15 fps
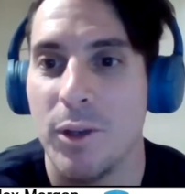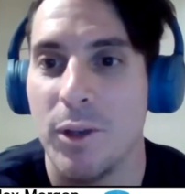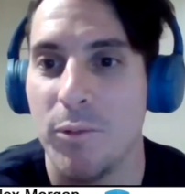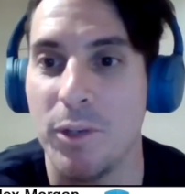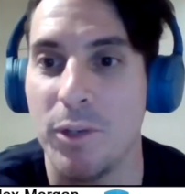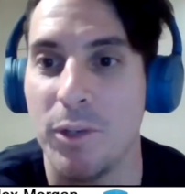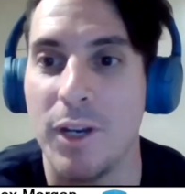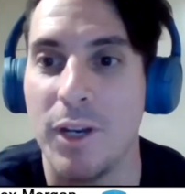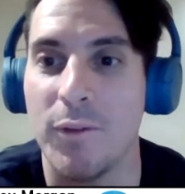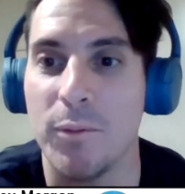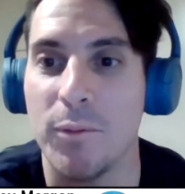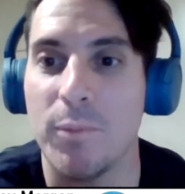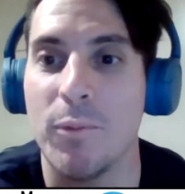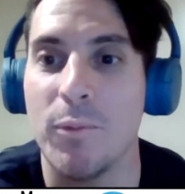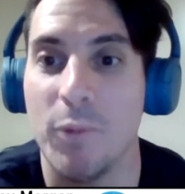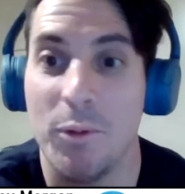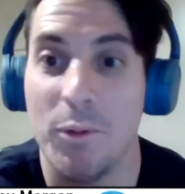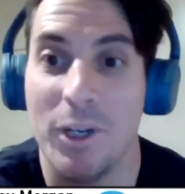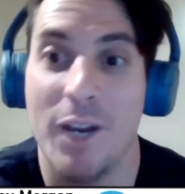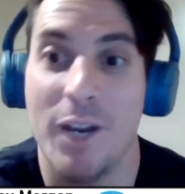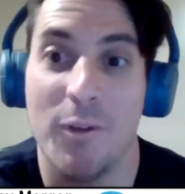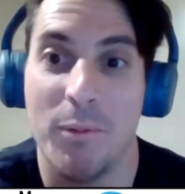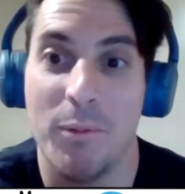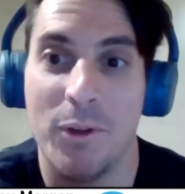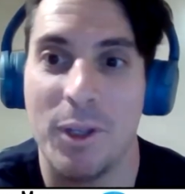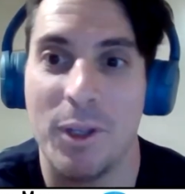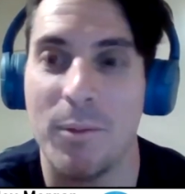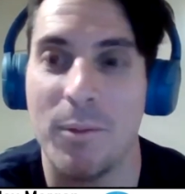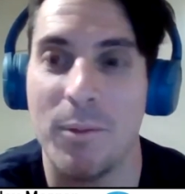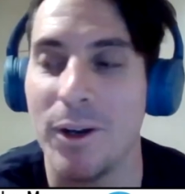we would never put
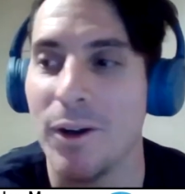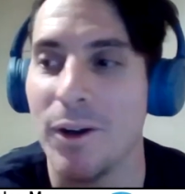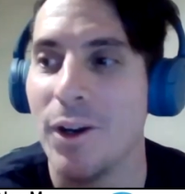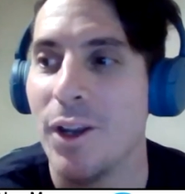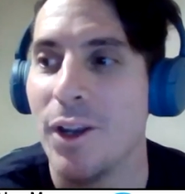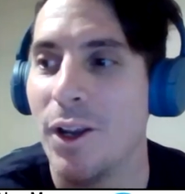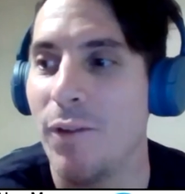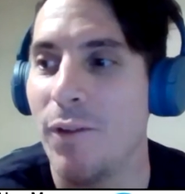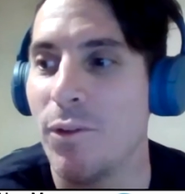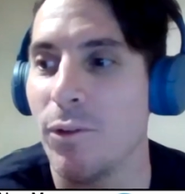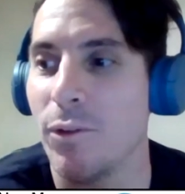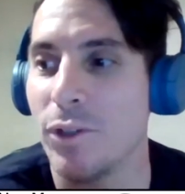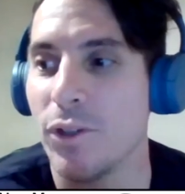them there, of course.